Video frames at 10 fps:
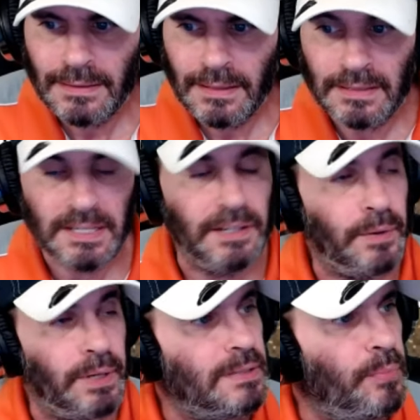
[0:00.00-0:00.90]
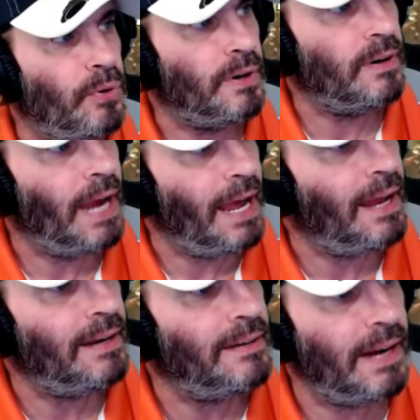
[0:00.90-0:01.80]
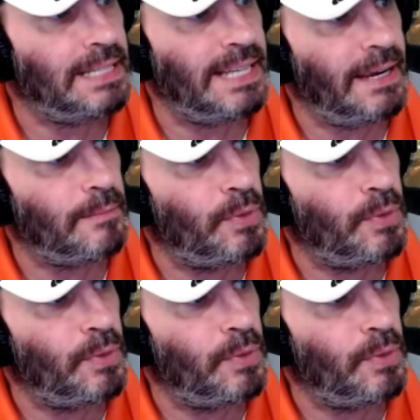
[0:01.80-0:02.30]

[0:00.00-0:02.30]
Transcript: Continuing supporter. And did I say it?